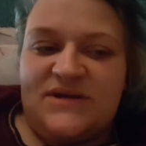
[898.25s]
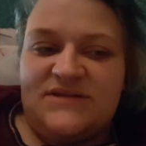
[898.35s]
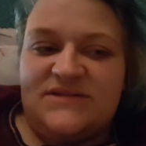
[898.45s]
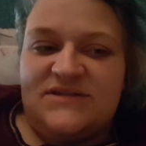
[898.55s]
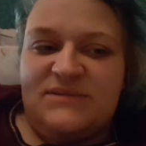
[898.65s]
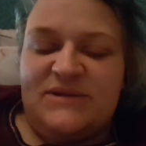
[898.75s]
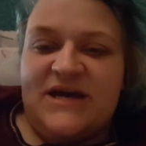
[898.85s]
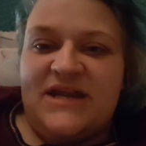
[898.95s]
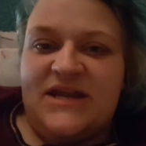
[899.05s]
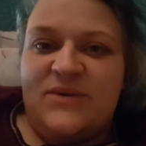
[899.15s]
That's the
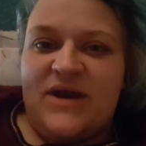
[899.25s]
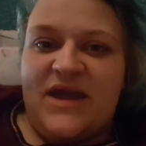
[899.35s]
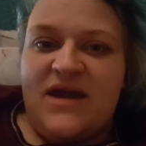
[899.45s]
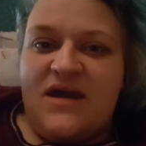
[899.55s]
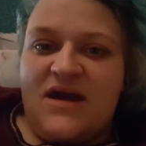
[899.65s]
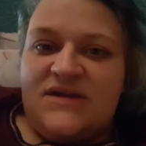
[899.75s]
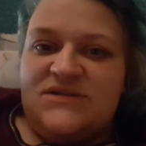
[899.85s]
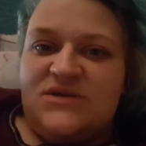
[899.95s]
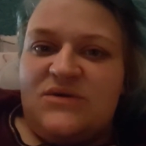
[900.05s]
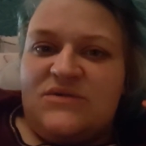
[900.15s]
plan anyway.
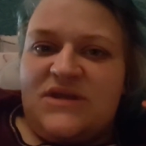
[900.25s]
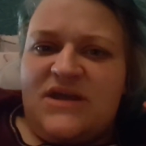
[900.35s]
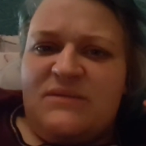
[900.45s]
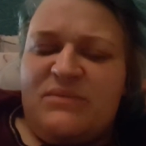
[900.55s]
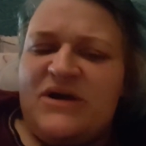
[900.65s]
So the